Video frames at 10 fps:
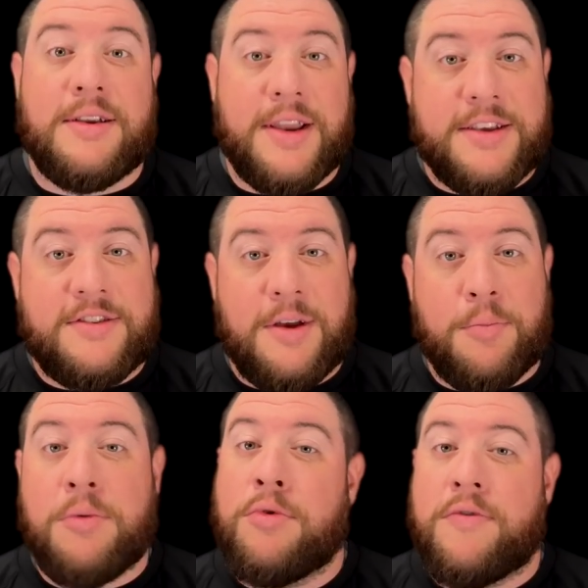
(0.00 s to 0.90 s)
Next
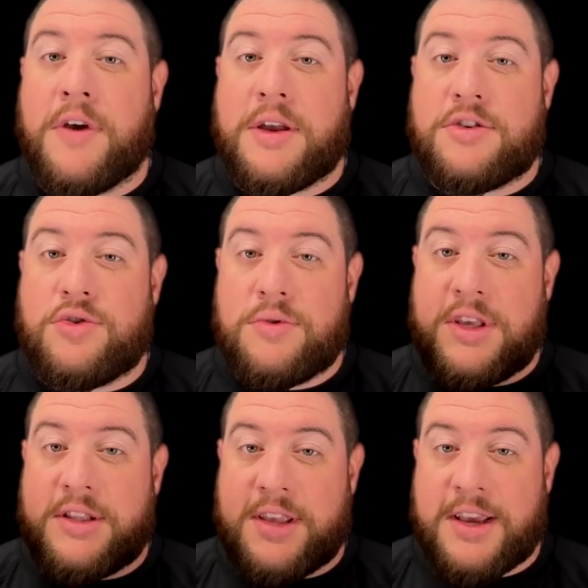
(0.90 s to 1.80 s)
up, we move on to
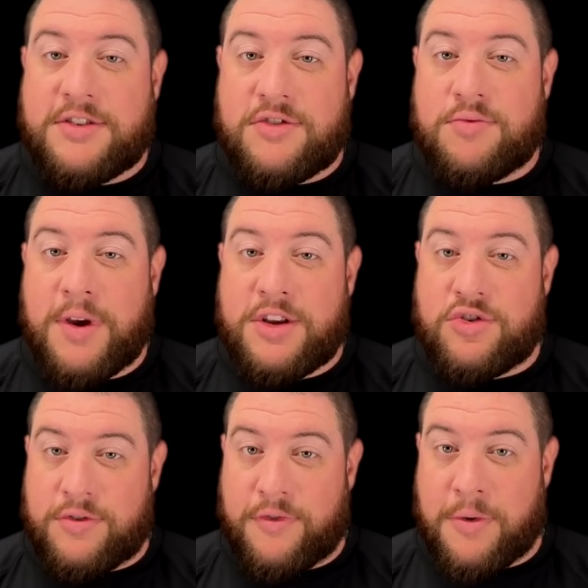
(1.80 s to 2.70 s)
the Texas
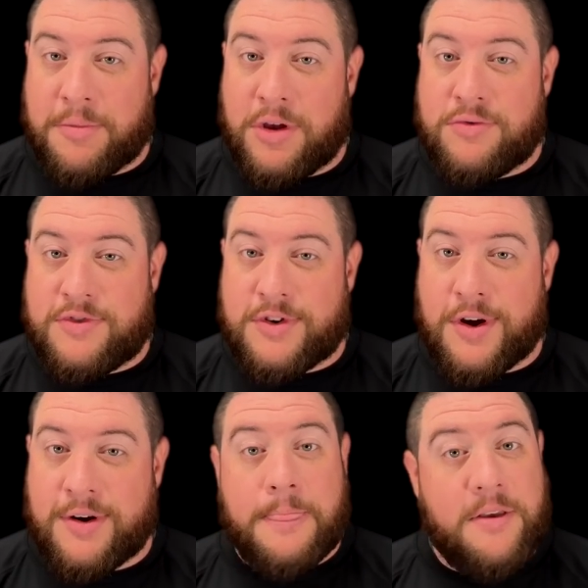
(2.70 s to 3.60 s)
Ranger from Lone Star.